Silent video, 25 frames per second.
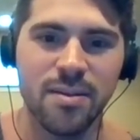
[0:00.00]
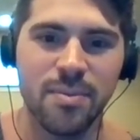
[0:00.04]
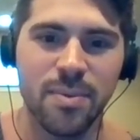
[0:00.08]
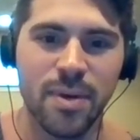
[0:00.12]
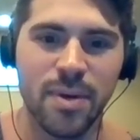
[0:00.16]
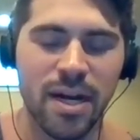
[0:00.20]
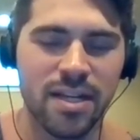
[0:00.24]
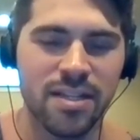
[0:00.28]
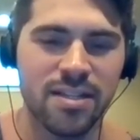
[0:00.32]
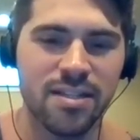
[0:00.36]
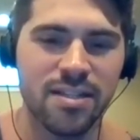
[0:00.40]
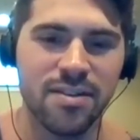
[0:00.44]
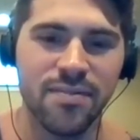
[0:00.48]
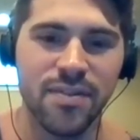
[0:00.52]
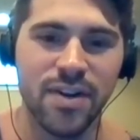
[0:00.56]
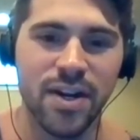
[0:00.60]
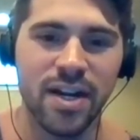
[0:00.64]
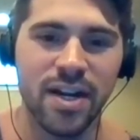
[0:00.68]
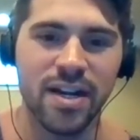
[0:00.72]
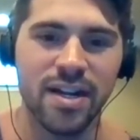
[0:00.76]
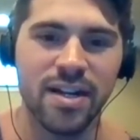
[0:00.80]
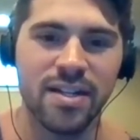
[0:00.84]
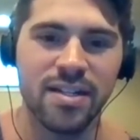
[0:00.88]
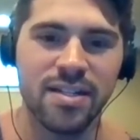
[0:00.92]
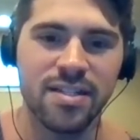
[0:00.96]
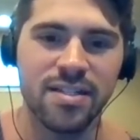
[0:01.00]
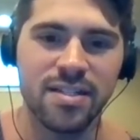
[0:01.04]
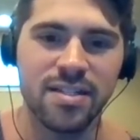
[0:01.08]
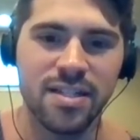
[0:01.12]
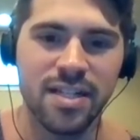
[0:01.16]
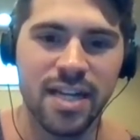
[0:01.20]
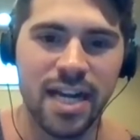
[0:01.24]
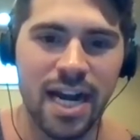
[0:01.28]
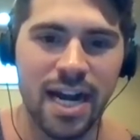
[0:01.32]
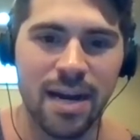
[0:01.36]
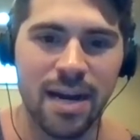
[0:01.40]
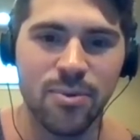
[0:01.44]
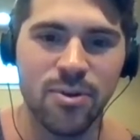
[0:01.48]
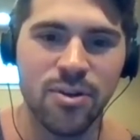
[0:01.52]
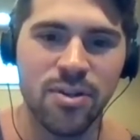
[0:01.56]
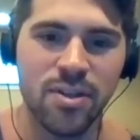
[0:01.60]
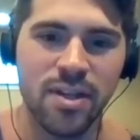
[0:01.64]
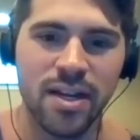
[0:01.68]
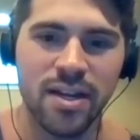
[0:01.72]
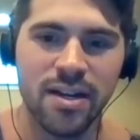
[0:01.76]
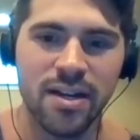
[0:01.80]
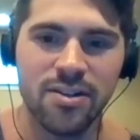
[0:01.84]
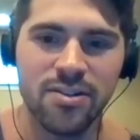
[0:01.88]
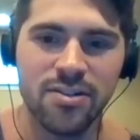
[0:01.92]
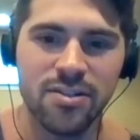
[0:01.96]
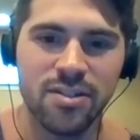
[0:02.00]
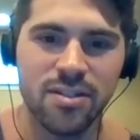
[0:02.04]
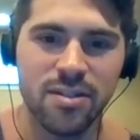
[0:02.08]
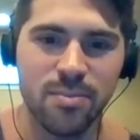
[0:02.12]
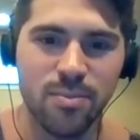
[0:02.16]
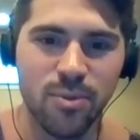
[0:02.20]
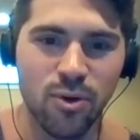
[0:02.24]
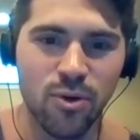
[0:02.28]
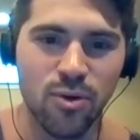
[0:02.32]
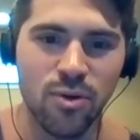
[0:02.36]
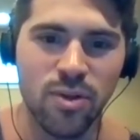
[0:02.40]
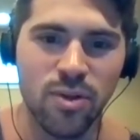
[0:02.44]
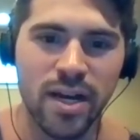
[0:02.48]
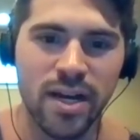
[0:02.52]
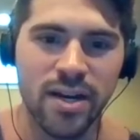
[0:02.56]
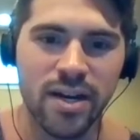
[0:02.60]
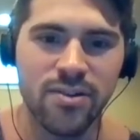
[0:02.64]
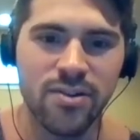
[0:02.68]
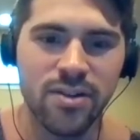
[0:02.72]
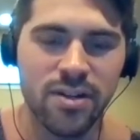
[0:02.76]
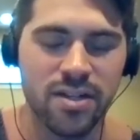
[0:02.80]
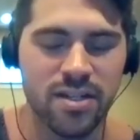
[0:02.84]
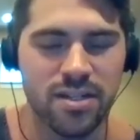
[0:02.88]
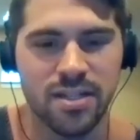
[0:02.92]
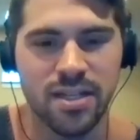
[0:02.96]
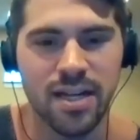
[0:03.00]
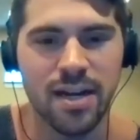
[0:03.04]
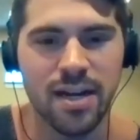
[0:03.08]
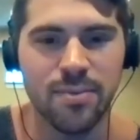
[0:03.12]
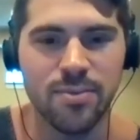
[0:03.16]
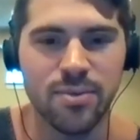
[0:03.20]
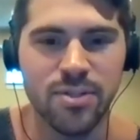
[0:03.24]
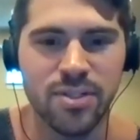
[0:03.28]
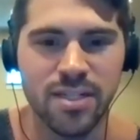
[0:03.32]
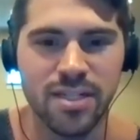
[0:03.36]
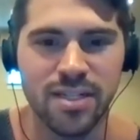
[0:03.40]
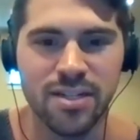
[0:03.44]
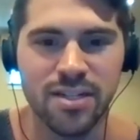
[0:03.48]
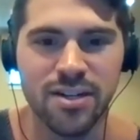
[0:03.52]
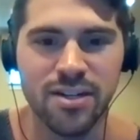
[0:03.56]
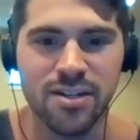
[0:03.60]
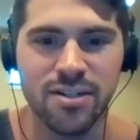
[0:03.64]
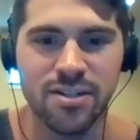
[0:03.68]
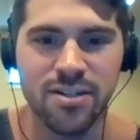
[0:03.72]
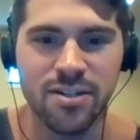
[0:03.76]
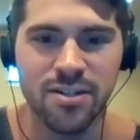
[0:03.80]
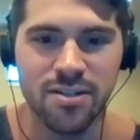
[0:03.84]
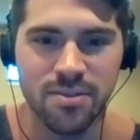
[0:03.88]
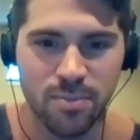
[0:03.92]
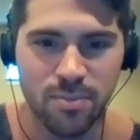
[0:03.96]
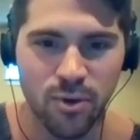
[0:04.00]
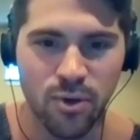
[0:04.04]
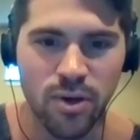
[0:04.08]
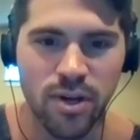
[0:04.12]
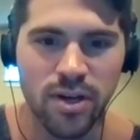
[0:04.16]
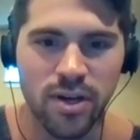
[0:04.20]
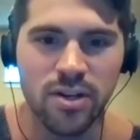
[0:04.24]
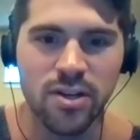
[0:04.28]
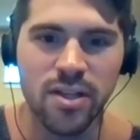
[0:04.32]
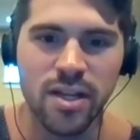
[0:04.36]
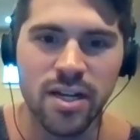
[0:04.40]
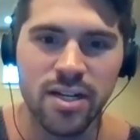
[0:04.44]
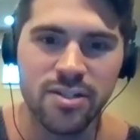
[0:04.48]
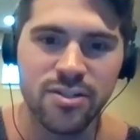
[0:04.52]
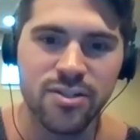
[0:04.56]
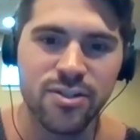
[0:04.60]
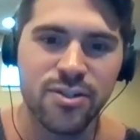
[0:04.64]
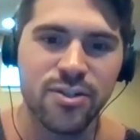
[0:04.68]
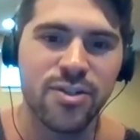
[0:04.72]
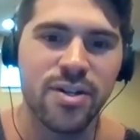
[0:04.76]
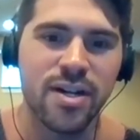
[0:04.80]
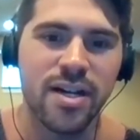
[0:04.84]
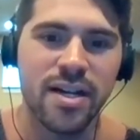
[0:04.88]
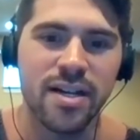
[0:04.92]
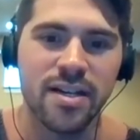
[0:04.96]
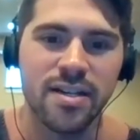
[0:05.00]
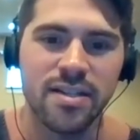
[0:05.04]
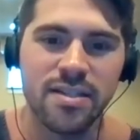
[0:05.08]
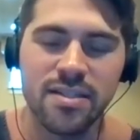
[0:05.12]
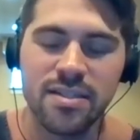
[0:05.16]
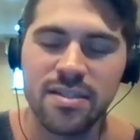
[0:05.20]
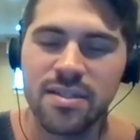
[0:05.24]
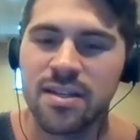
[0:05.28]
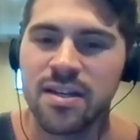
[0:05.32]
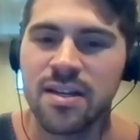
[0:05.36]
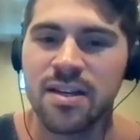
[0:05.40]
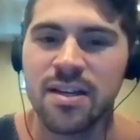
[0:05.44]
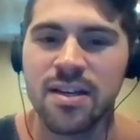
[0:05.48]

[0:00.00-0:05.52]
positive ions, copper layers to pull out because copper's a conductor, pull out electrical ions.